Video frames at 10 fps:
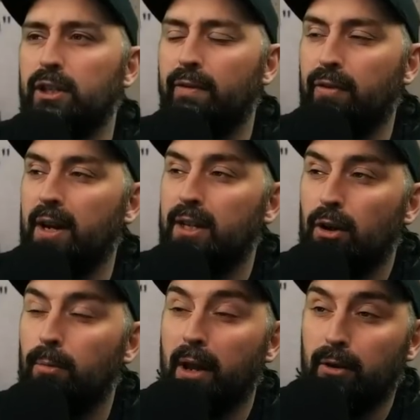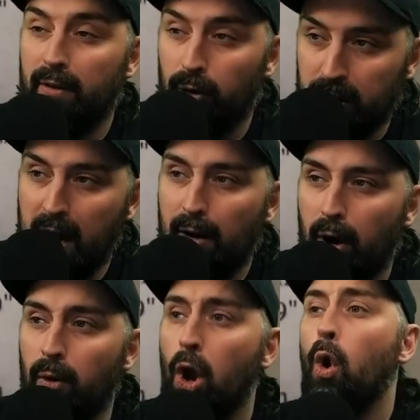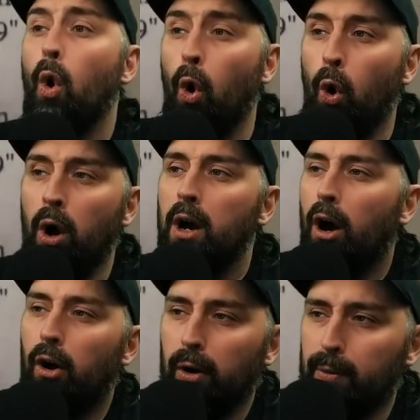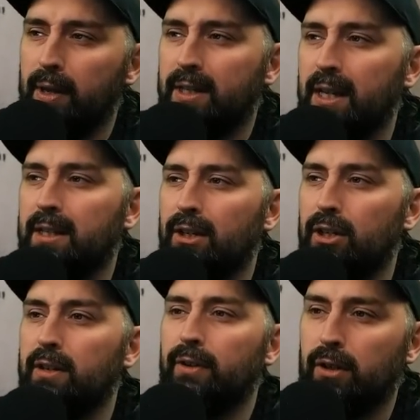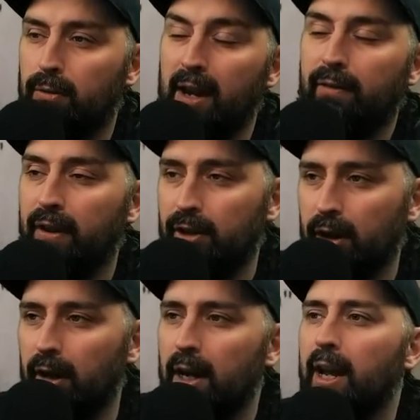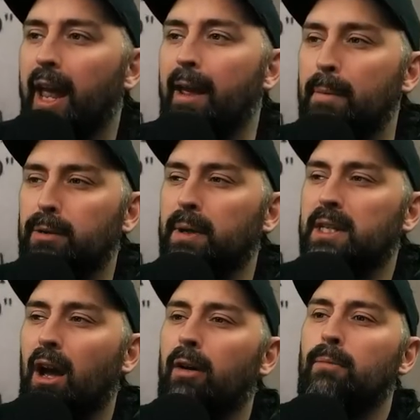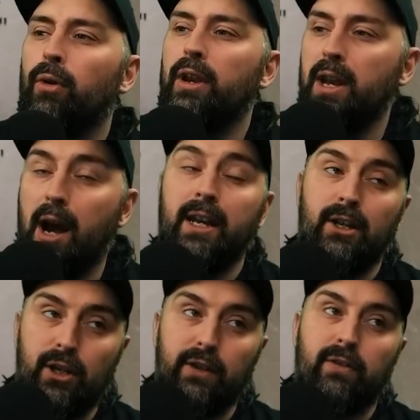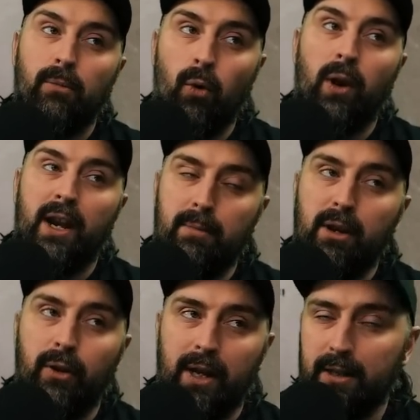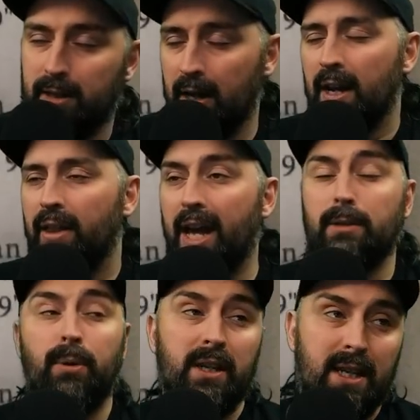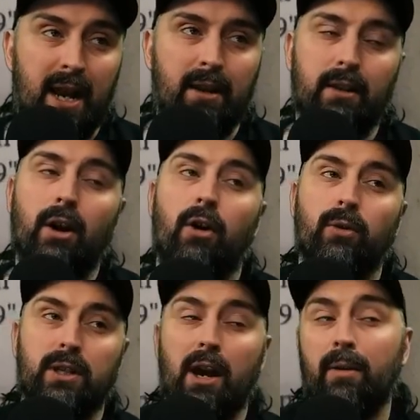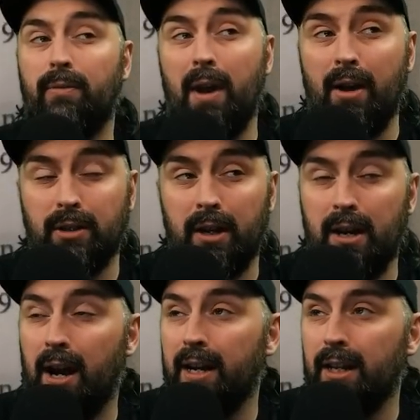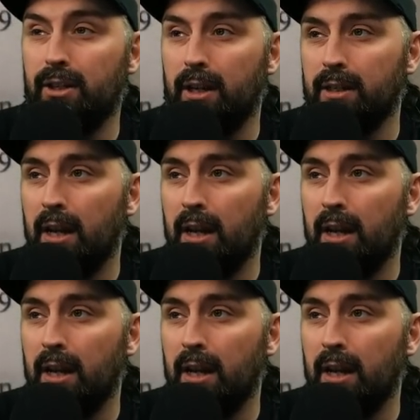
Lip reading: of friendly Soulblight Gravelords hero, or wholly within 6 inches of a terrain feature. It must be set up more than 9 inches from all enemy units. That's pretty standard, the whole setup for outside of 9 inches.